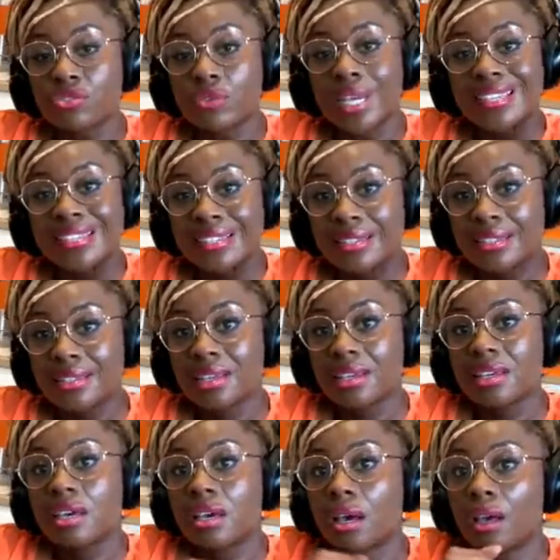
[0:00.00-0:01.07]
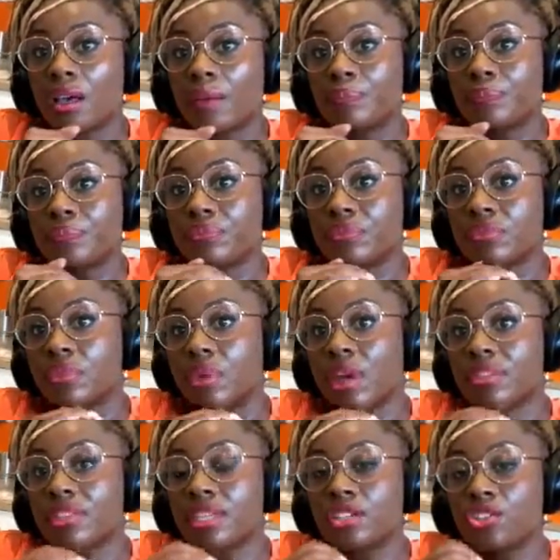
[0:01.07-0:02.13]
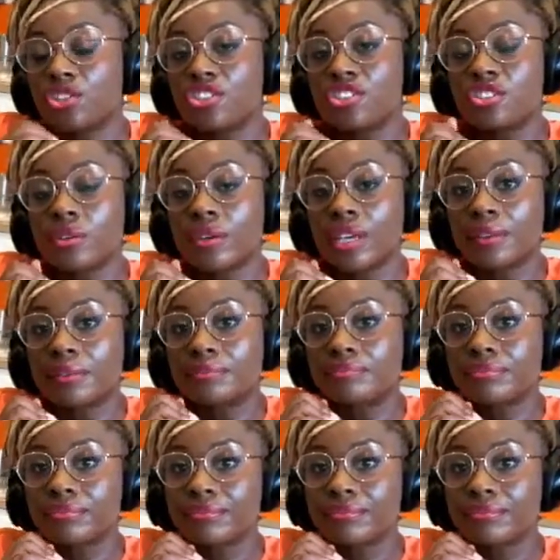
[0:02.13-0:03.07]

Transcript: stress, I think you should do it.